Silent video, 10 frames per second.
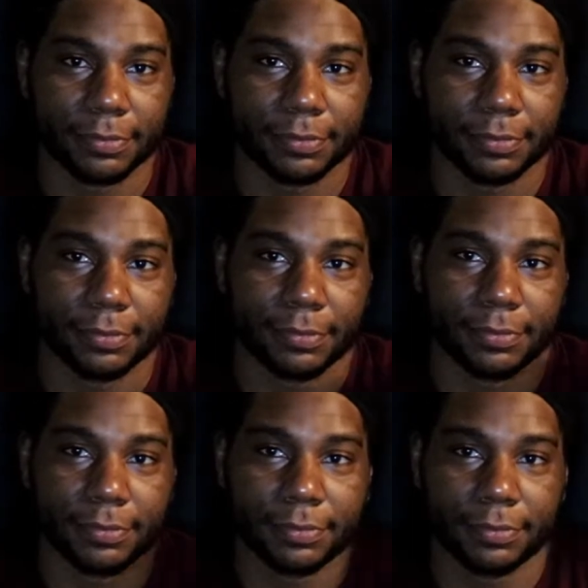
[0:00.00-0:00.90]

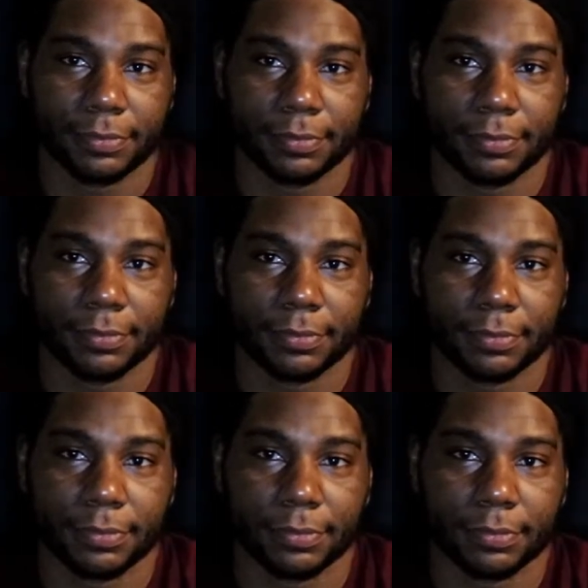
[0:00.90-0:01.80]

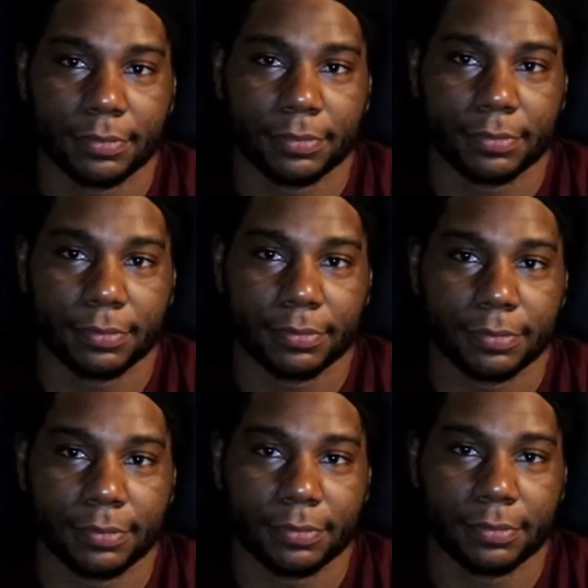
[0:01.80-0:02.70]

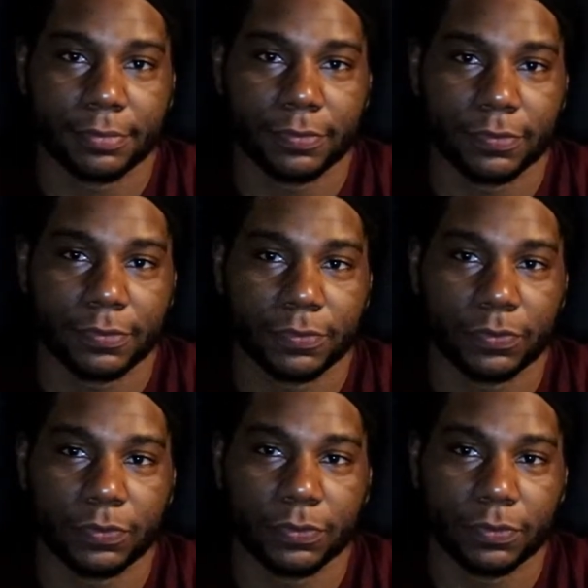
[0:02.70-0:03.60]

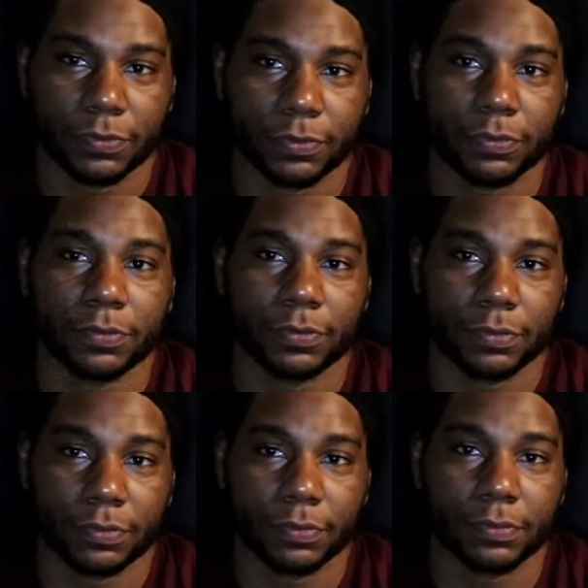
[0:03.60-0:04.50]

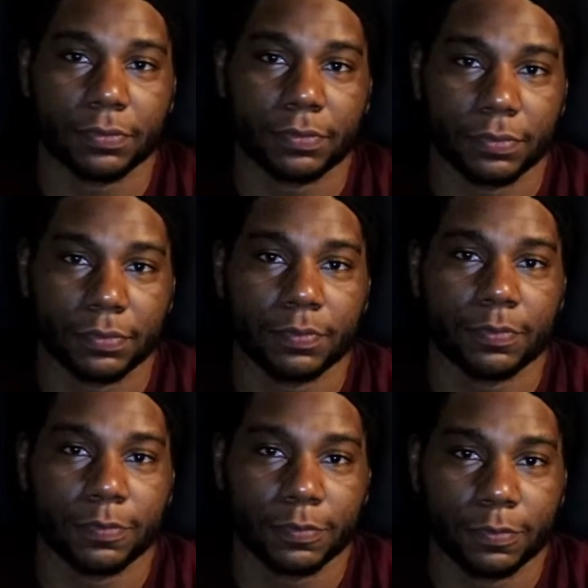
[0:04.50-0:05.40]

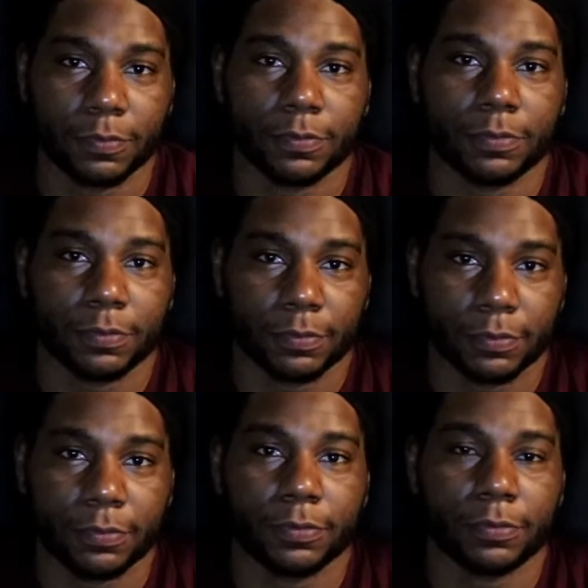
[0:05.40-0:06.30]

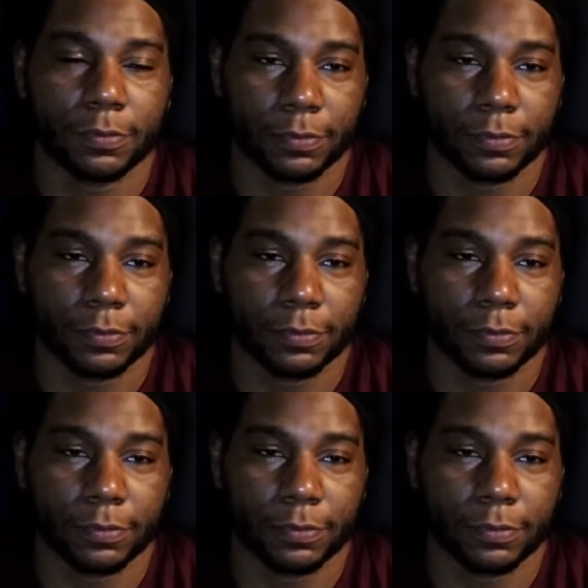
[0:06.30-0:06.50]
No words are spoken by the person on screen.